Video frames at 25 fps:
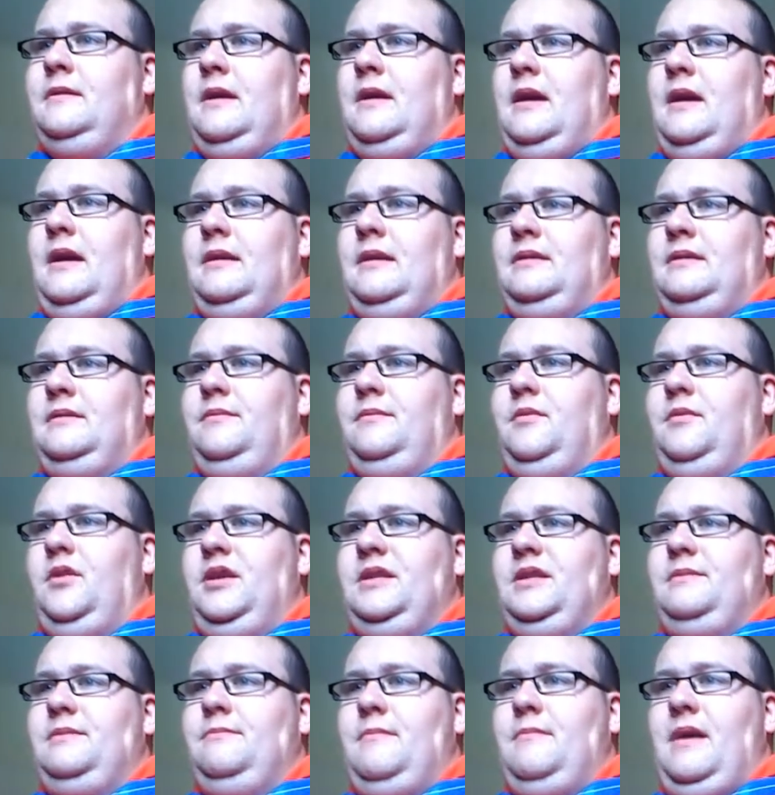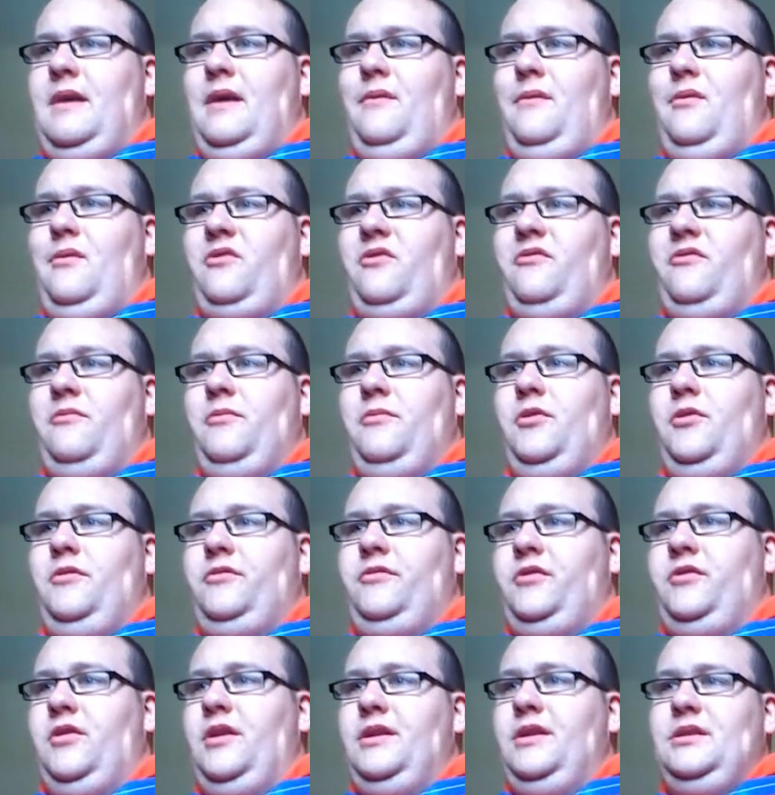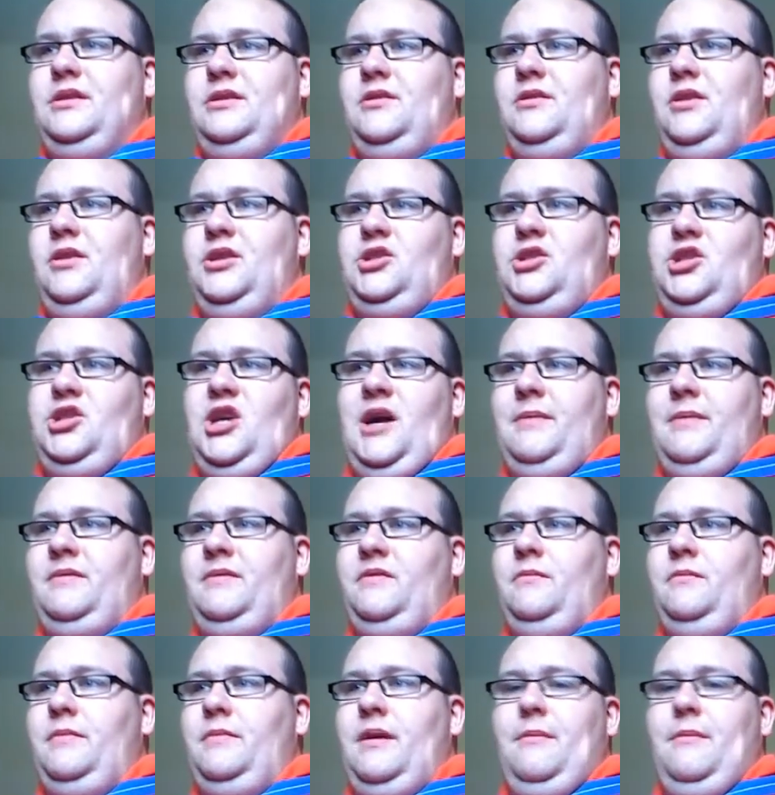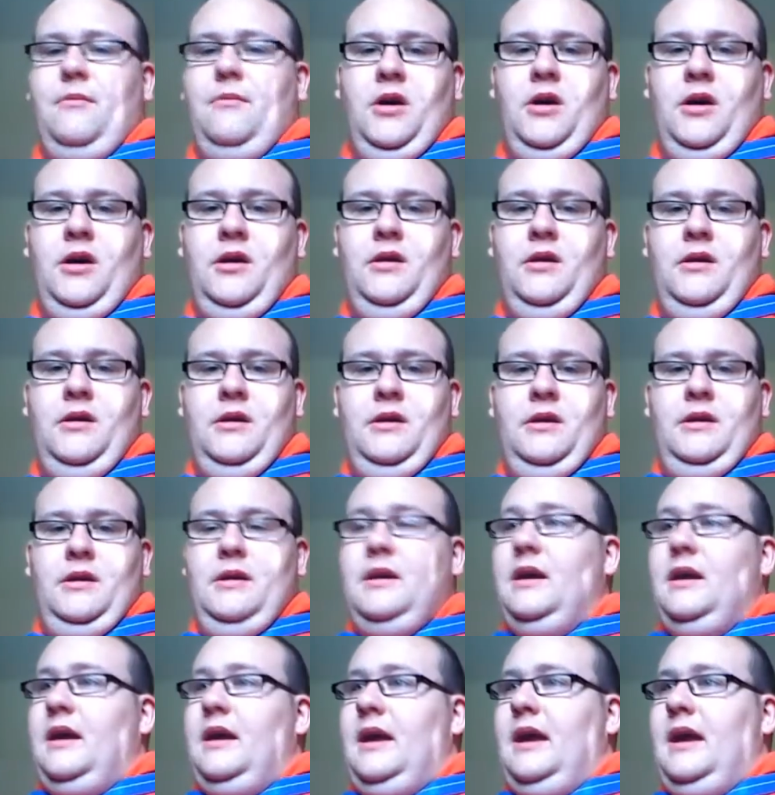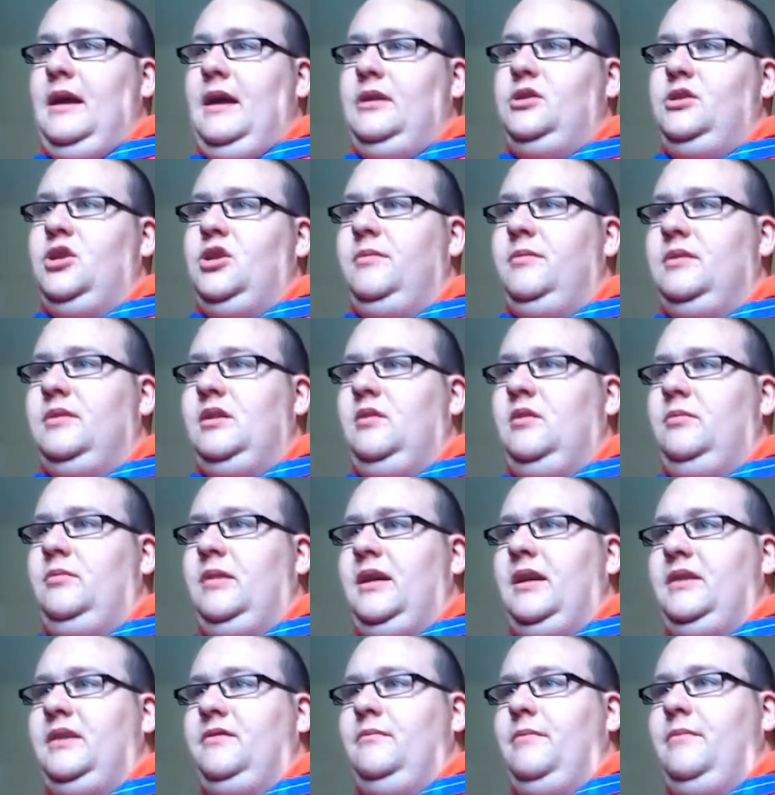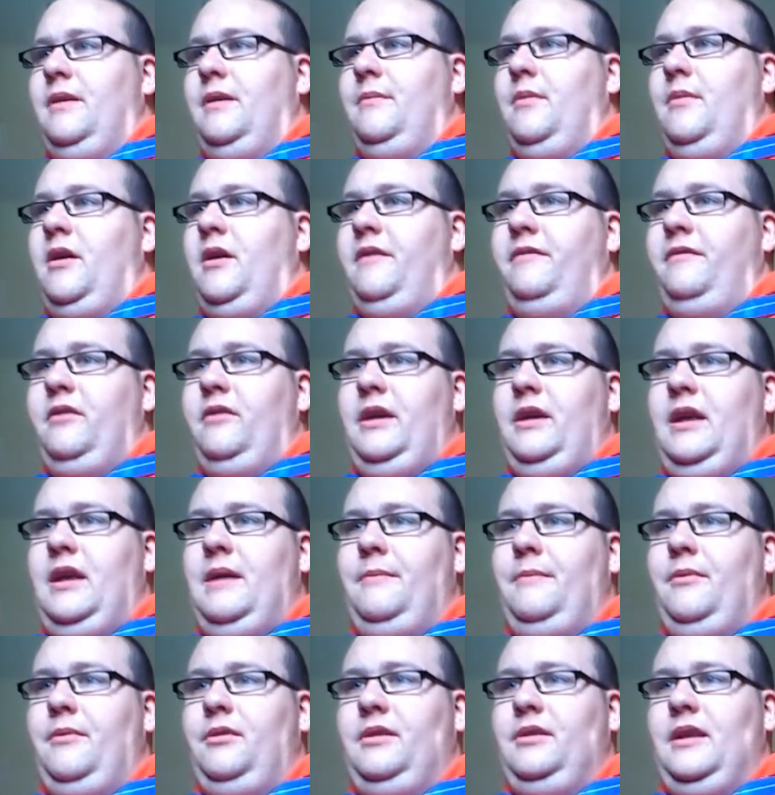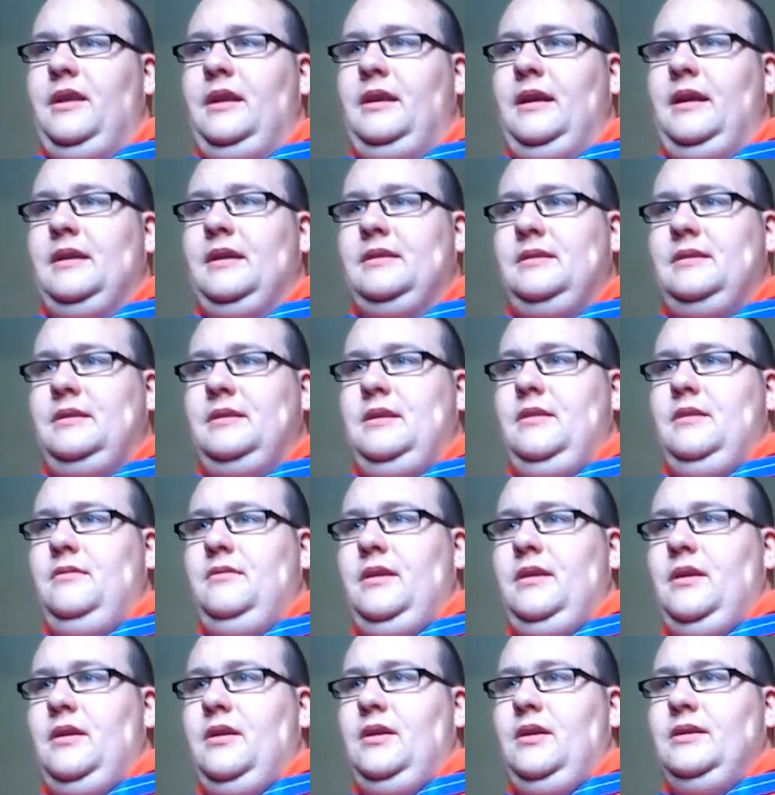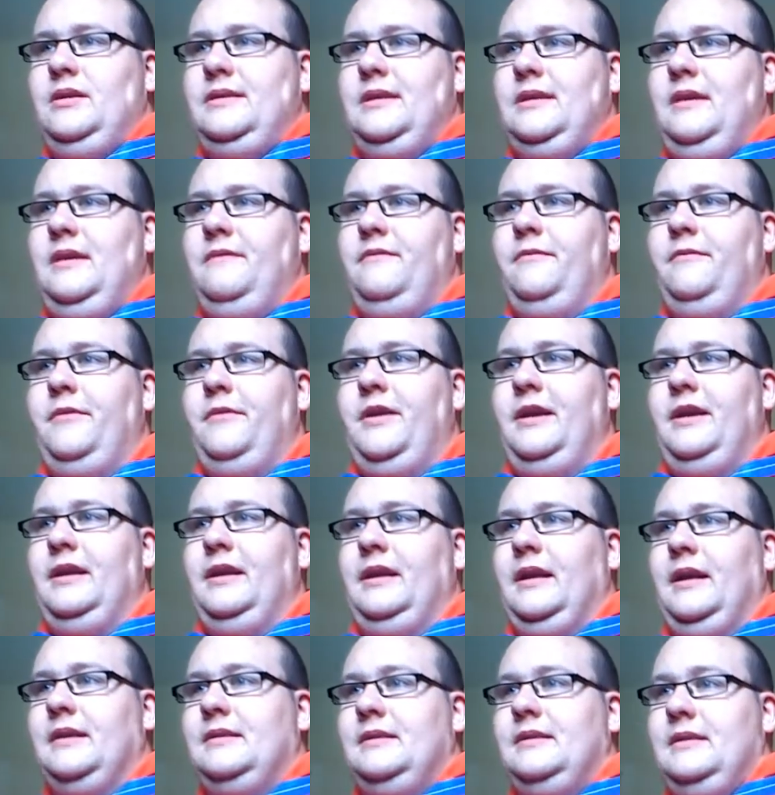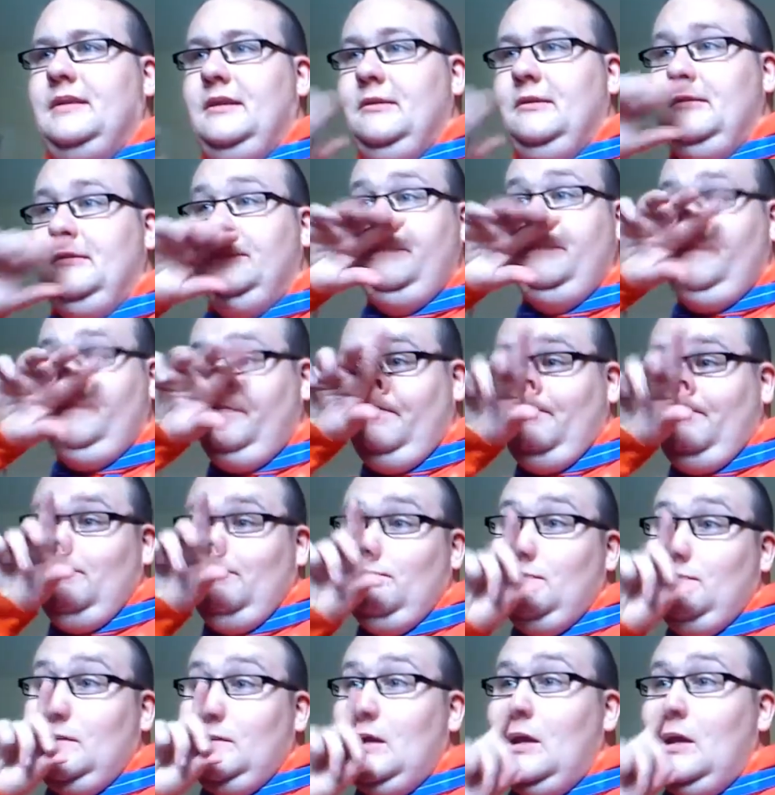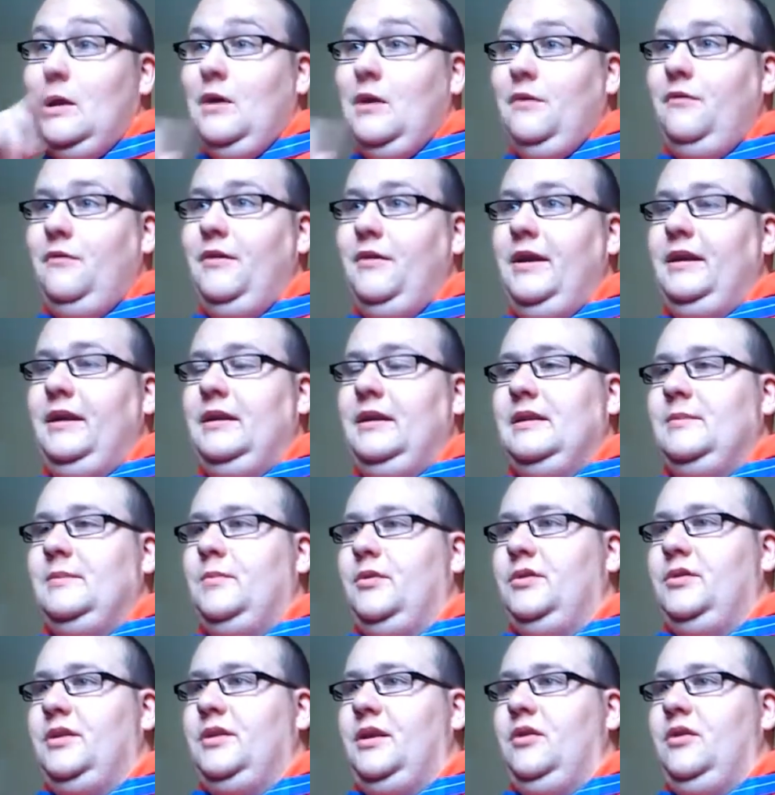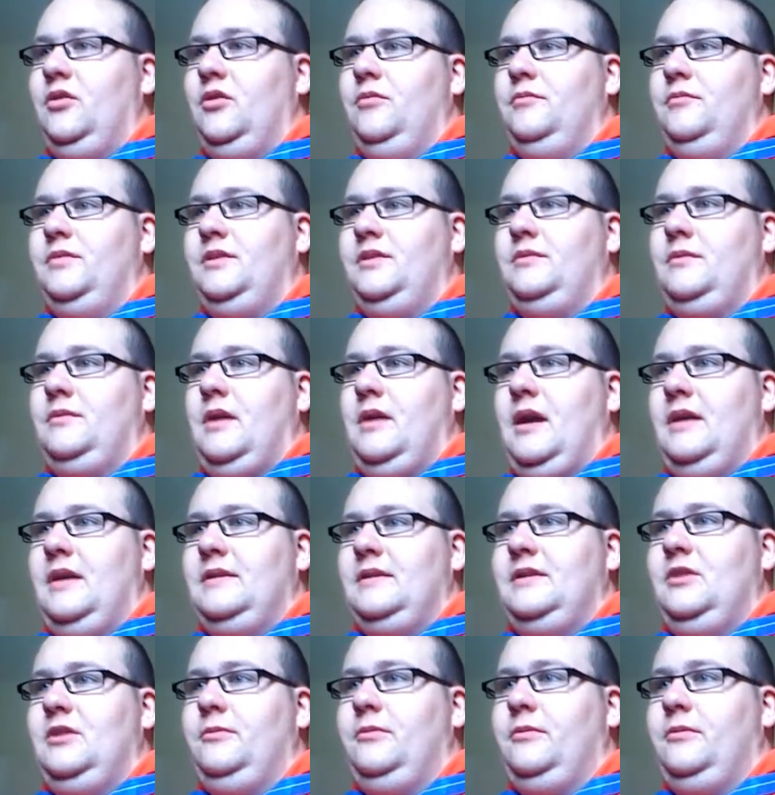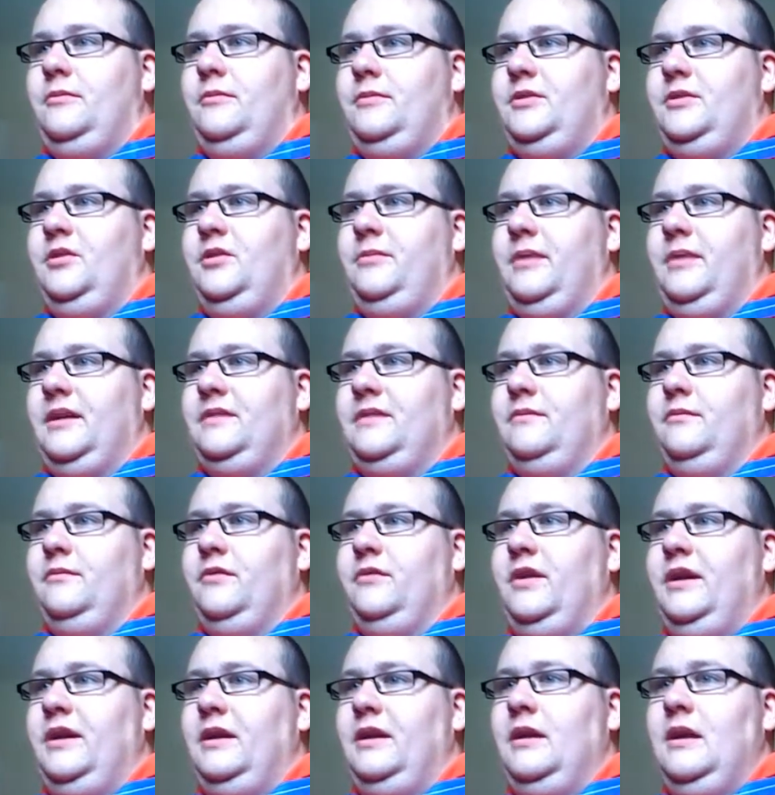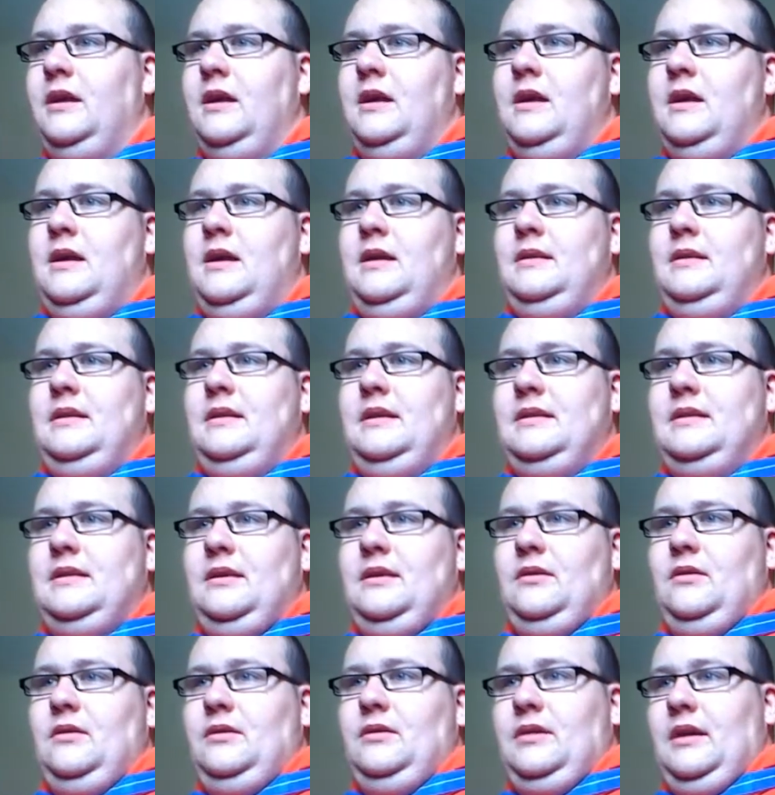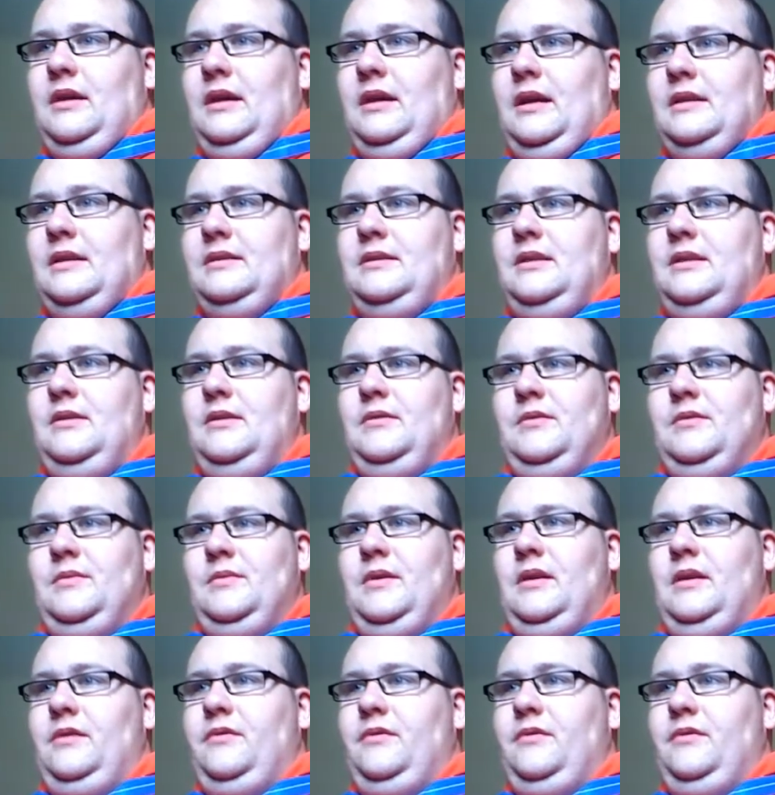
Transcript: Uh, some nice mat work from both guys. Nice chops from Benoit. Uh, German suplex from Benoit flying headbutt then gets two. Nice knee from Regal gets two. Regal is busted open. Uh, super, suplex from Regal. Needs the up, then gets two as well.